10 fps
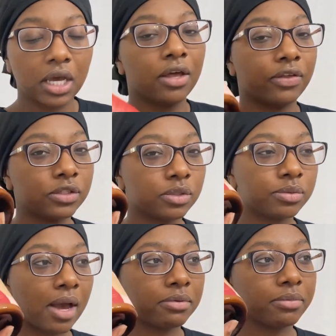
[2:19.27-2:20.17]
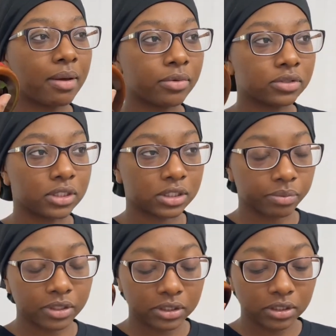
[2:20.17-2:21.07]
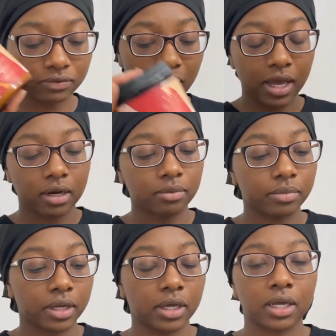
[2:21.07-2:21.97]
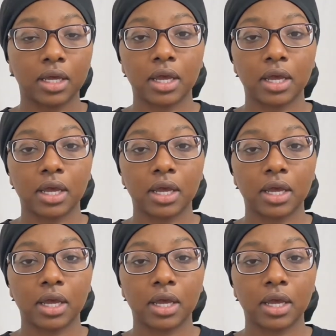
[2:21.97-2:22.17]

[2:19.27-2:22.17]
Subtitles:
This was probably my most expensive item, but